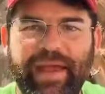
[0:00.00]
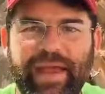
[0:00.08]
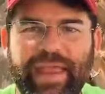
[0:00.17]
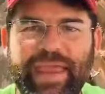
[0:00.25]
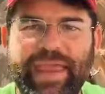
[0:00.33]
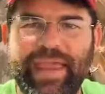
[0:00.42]

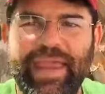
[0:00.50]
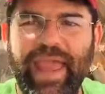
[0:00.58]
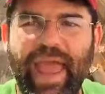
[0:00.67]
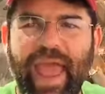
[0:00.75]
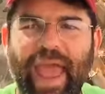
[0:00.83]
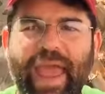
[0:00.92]
he
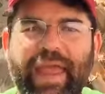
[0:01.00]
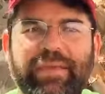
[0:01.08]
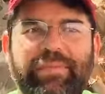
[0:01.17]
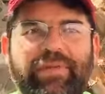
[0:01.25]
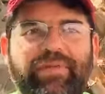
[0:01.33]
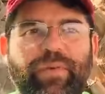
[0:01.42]

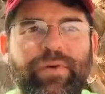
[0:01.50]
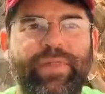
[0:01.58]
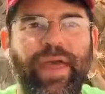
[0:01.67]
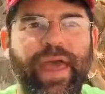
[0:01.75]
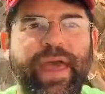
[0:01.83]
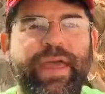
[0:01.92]
and before
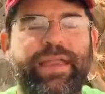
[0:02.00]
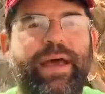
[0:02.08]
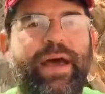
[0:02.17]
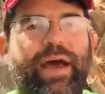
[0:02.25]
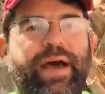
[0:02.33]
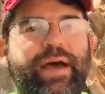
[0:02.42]
that,
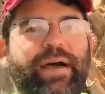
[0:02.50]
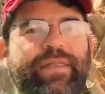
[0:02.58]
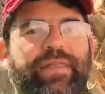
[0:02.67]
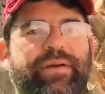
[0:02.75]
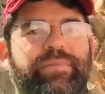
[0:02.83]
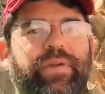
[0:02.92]
uh,
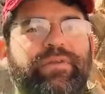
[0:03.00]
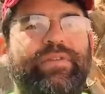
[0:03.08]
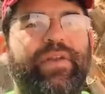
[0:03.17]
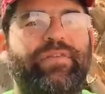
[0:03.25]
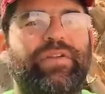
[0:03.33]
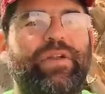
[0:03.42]
the
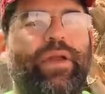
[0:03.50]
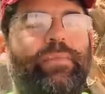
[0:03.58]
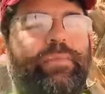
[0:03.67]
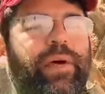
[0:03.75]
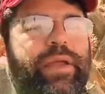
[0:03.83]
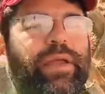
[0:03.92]
previous governor,
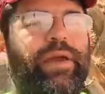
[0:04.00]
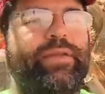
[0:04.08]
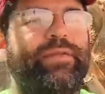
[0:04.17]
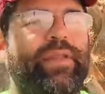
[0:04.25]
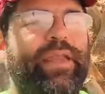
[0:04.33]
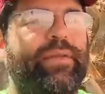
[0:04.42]
I'm blanking on
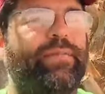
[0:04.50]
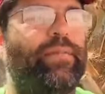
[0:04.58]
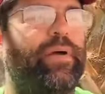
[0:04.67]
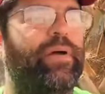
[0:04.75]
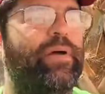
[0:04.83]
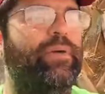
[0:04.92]
his
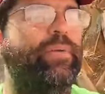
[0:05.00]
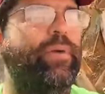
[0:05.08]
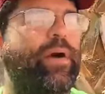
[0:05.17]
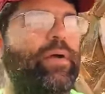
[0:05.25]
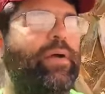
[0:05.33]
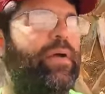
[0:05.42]
name. Oh,
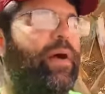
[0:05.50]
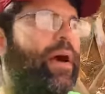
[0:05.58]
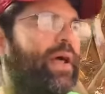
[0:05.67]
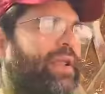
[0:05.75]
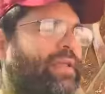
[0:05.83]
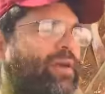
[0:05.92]

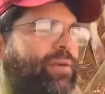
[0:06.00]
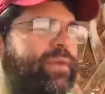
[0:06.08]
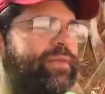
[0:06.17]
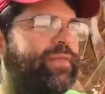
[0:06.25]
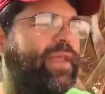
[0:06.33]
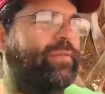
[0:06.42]
God, I know
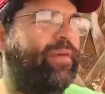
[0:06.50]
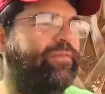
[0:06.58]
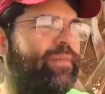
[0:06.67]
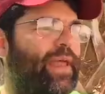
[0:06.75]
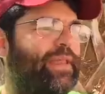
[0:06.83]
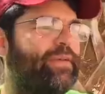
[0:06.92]
his name. I've
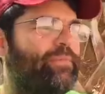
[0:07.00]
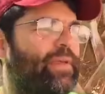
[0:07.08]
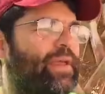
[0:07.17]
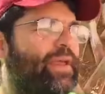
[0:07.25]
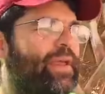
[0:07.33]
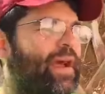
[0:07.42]
met him.
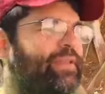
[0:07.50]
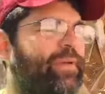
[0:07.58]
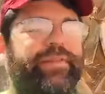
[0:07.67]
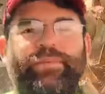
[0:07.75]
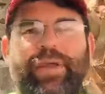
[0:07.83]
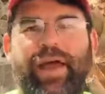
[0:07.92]
I
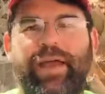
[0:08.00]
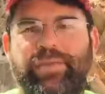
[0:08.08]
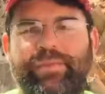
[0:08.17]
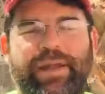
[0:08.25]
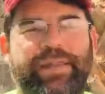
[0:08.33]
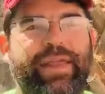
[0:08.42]
spent some time
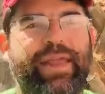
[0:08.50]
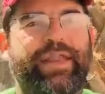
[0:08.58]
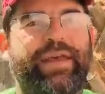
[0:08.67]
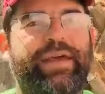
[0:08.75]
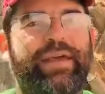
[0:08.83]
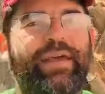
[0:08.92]
in
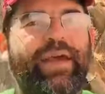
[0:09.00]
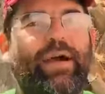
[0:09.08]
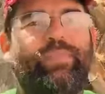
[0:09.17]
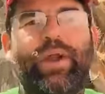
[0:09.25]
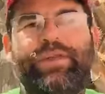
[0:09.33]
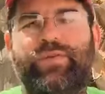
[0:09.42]
Montana.
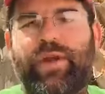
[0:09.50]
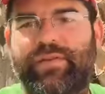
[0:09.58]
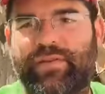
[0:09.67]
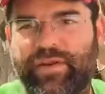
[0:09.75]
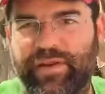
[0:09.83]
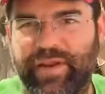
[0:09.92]
Uh, Brian
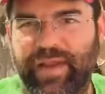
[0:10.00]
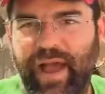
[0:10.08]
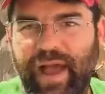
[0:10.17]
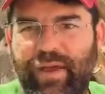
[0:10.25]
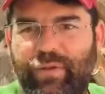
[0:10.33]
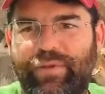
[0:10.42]
Schweitzer,
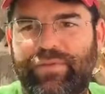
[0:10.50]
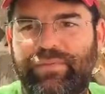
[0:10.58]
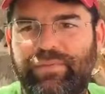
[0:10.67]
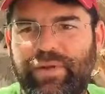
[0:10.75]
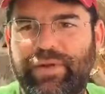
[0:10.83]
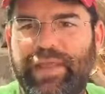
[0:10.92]
uh, who was
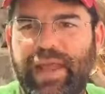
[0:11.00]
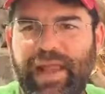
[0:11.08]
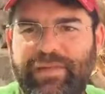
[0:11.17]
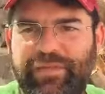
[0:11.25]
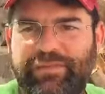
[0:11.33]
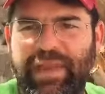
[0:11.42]
really
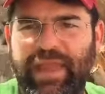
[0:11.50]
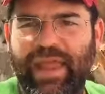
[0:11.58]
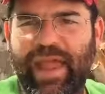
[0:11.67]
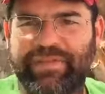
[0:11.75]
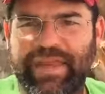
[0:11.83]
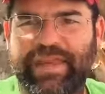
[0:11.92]
kind of, a,
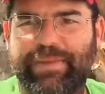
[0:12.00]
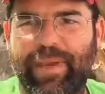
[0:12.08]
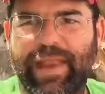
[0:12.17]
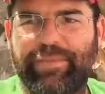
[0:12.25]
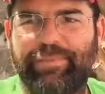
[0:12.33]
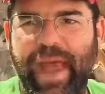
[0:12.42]
of an
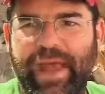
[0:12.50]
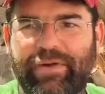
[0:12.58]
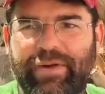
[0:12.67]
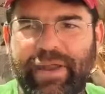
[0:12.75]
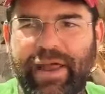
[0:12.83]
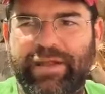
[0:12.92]
independent
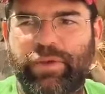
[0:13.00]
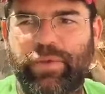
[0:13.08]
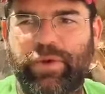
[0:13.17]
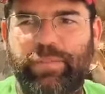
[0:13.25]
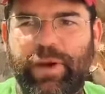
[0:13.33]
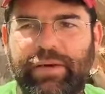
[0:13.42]
background, not a
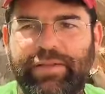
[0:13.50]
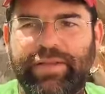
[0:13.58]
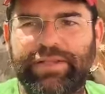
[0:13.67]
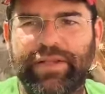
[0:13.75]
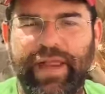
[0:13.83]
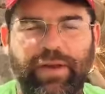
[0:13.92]
career
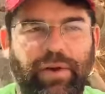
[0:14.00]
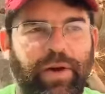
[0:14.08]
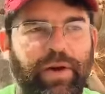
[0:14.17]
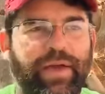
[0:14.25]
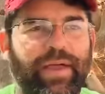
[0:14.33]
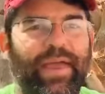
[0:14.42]
politician at all.